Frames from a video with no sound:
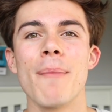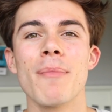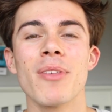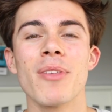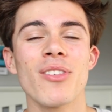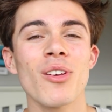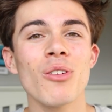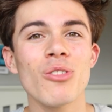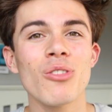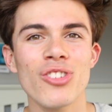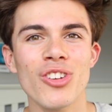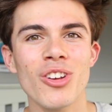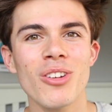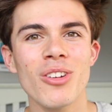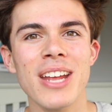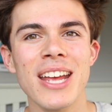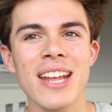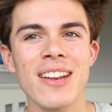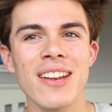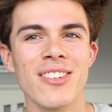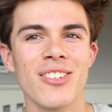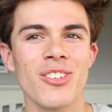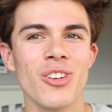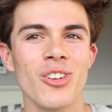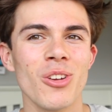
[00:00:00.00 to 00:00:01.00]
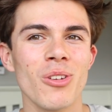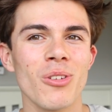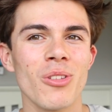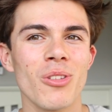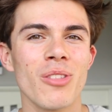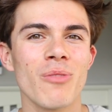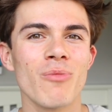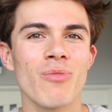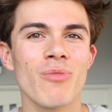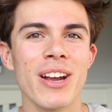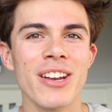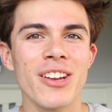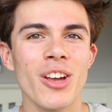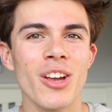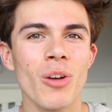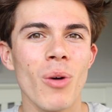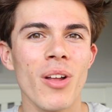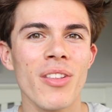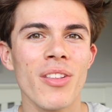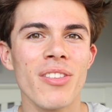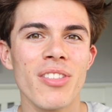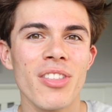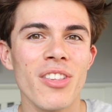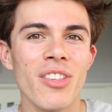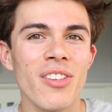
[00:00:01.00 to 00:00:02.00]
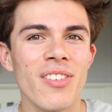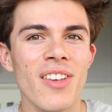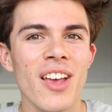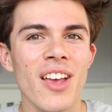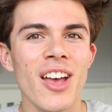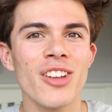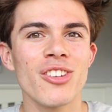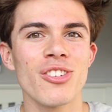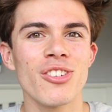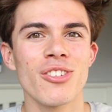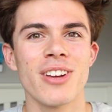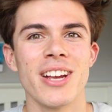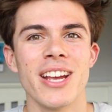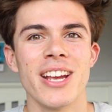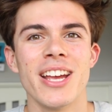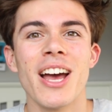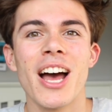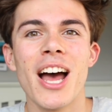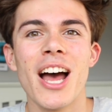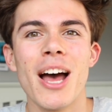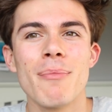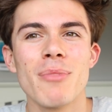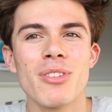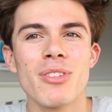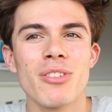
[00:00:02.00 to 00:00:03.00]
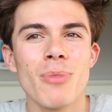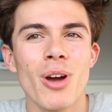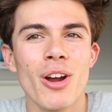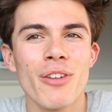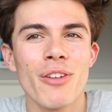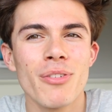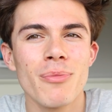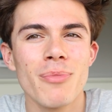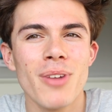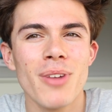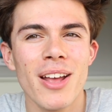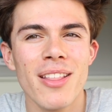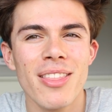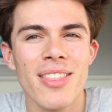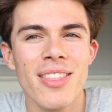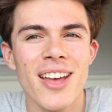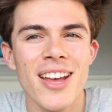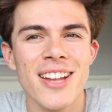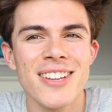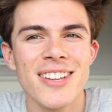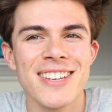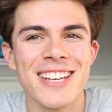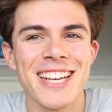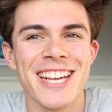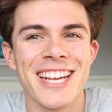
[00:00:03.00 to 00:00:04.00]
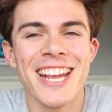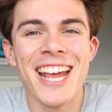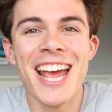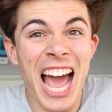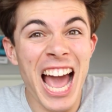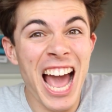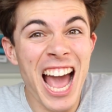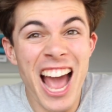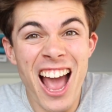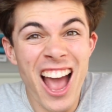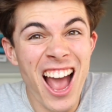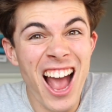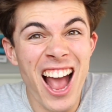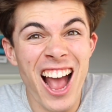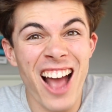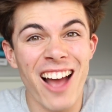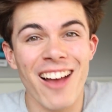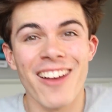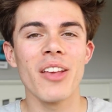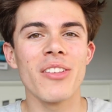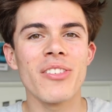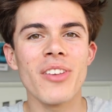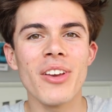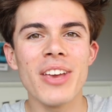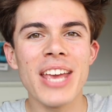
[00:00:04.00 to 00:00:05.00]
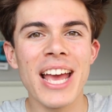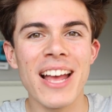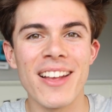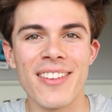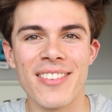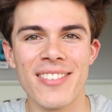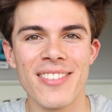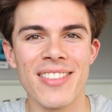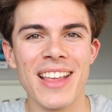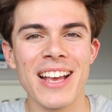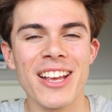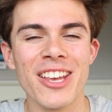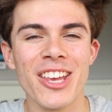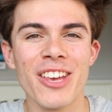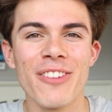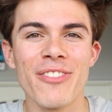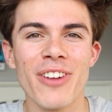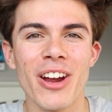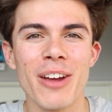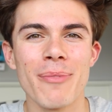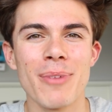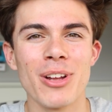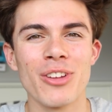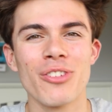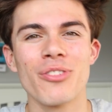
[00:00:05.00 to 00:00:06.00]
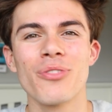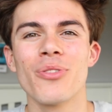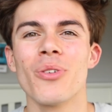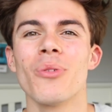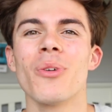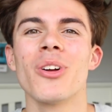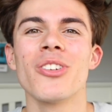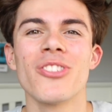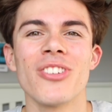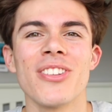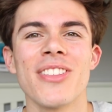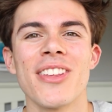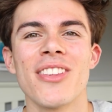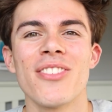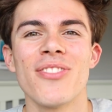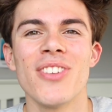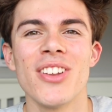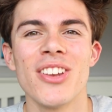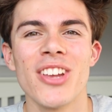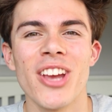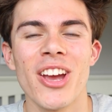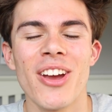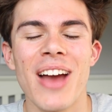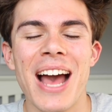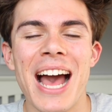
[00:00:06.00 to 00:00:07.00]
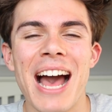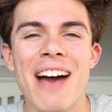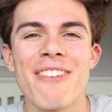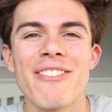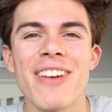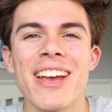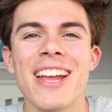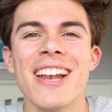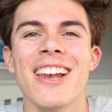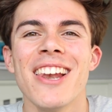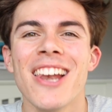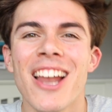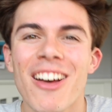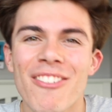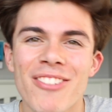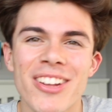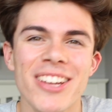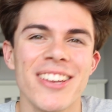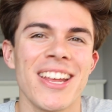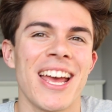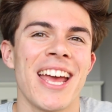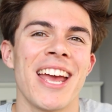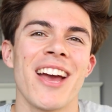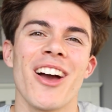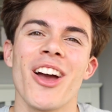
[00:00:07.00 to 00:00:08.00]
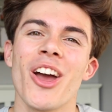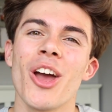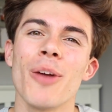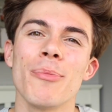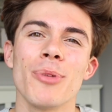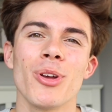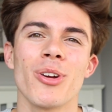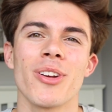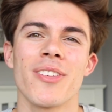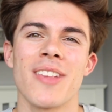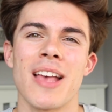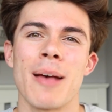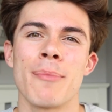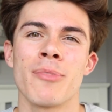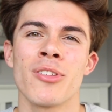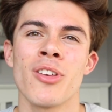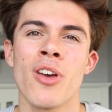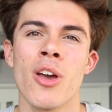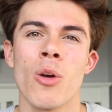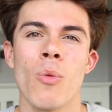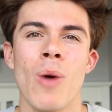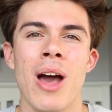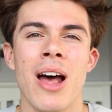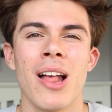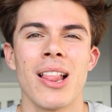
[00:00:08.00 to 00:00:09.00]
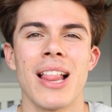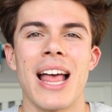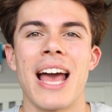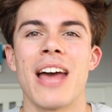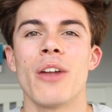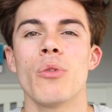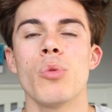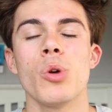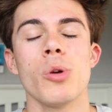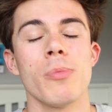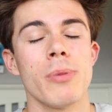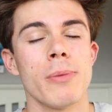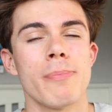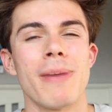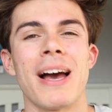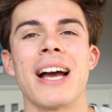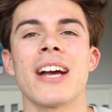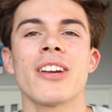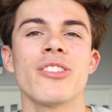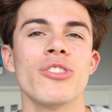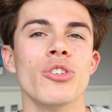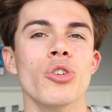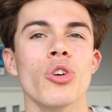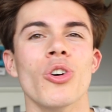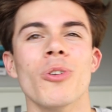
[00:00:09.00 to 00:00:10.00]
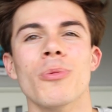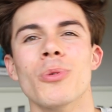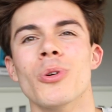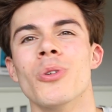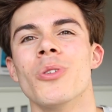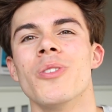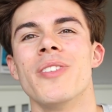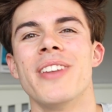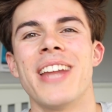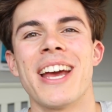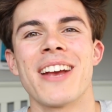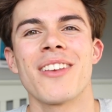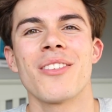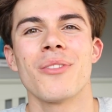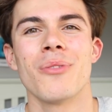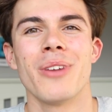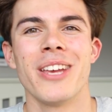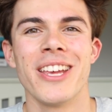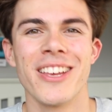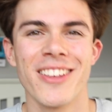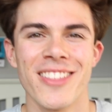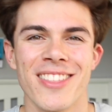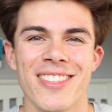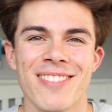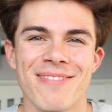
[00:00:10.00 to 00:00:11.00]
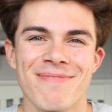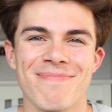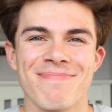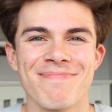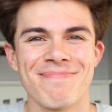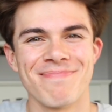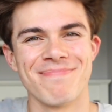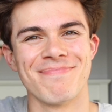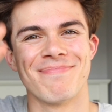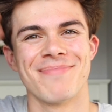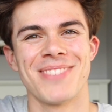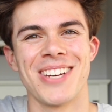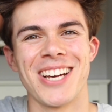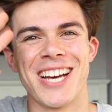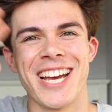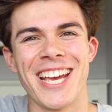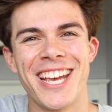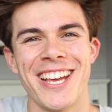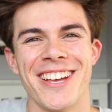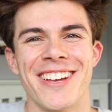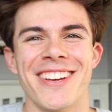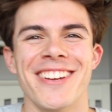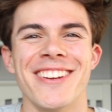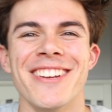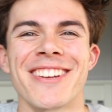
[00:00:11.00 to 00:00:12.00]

So tune in to Radio 1's The Surgery tomorrow from 9:30. So yes, thank you very much for watching this video. Have a lovely day. I hope your exams are going well, and we'll be back to normal next week. Bye.